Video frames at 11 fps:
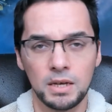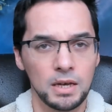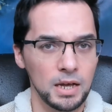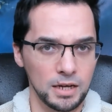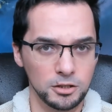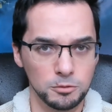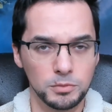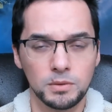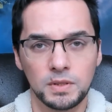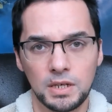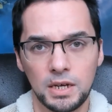and your
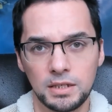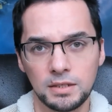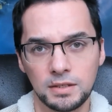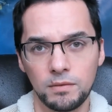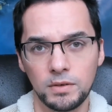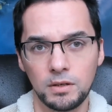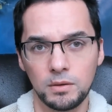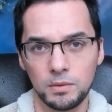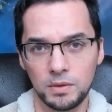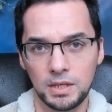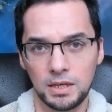moon sign is giving
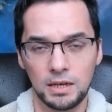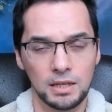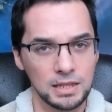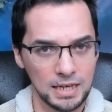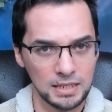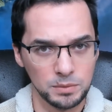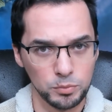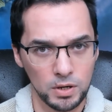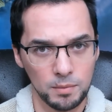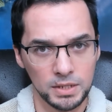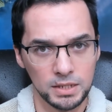you the less
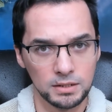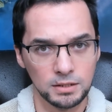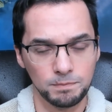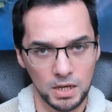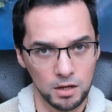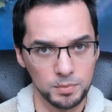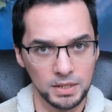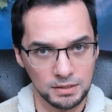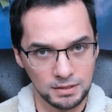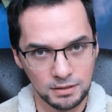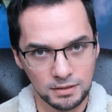prominent,
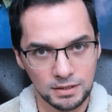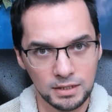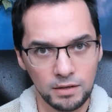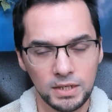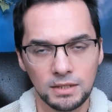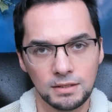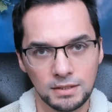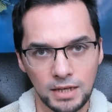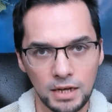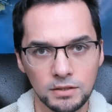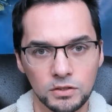albeit still significant,
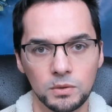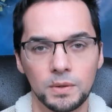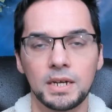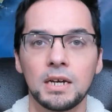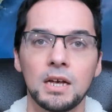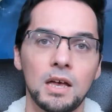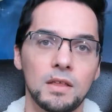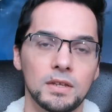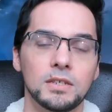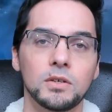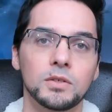side story
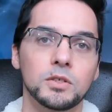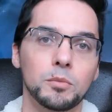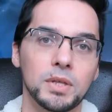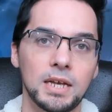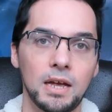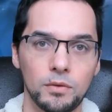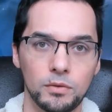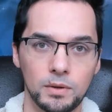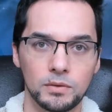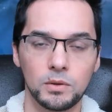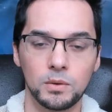that is also playing out
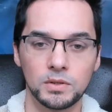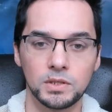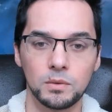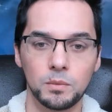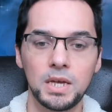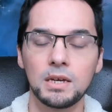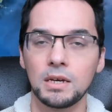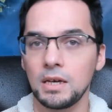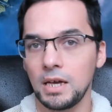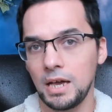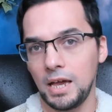throughout the course of the week.
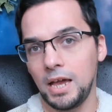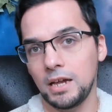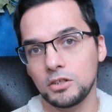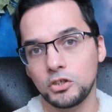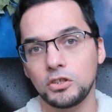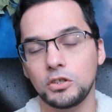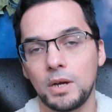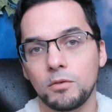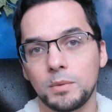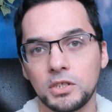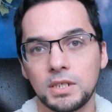And should you ever
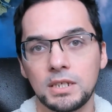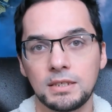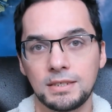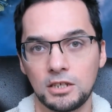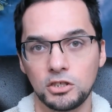wish to get a session